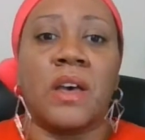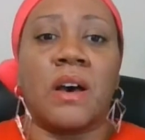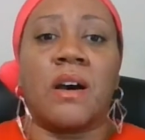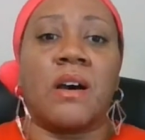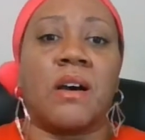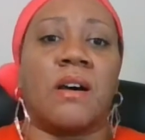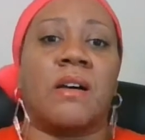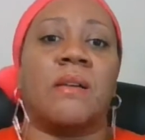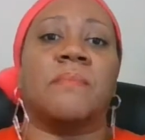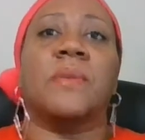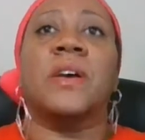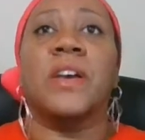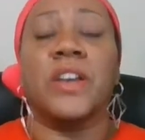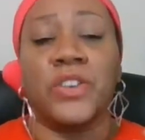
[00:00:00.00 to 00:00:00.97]

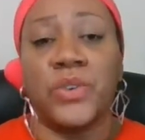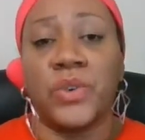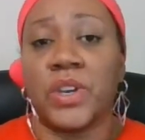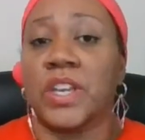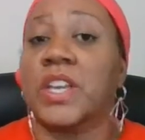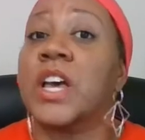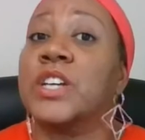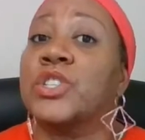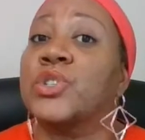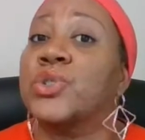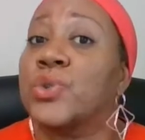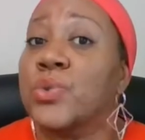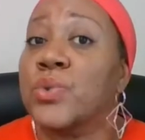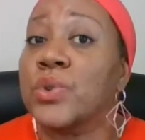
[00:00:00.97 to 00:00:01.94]
you can get a
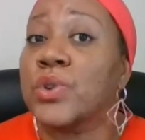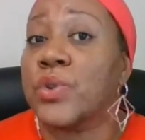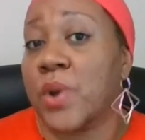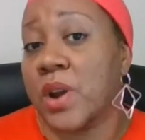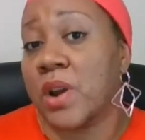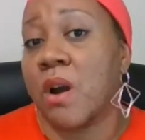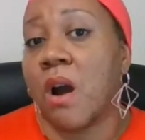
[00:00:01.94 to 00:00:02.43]
student credit